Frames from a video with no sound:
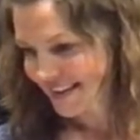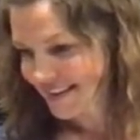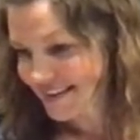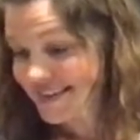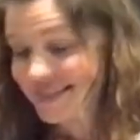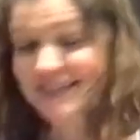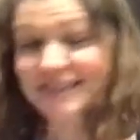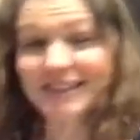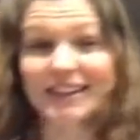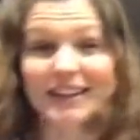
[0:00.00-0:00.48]

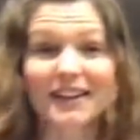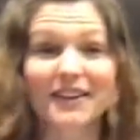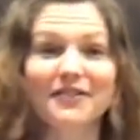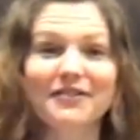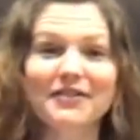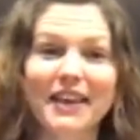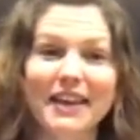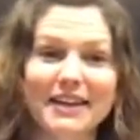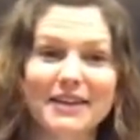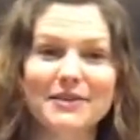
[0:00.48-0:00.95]
Steve,
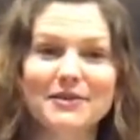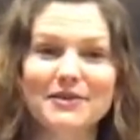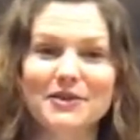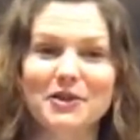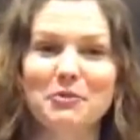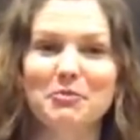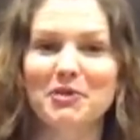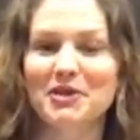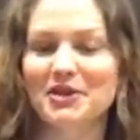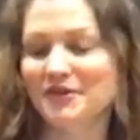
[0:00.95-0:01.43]
thank you
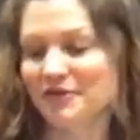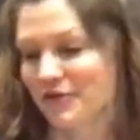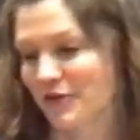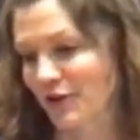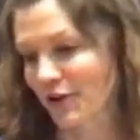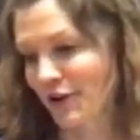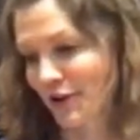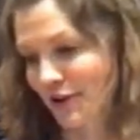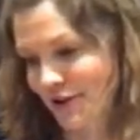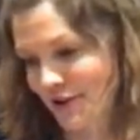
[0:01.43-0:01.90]
so much
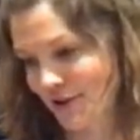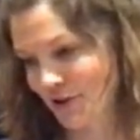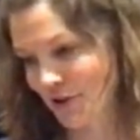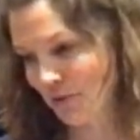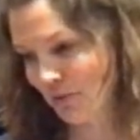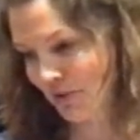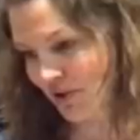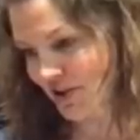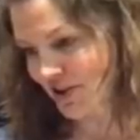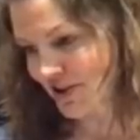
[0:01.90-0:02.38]
for your
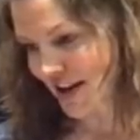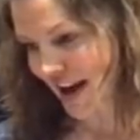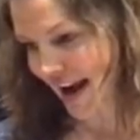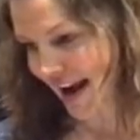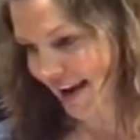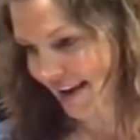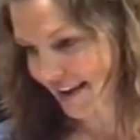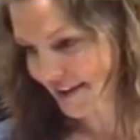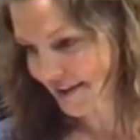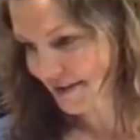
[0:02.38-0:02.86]
super
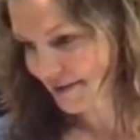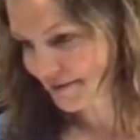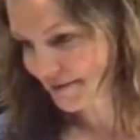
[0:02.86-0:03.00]
chat.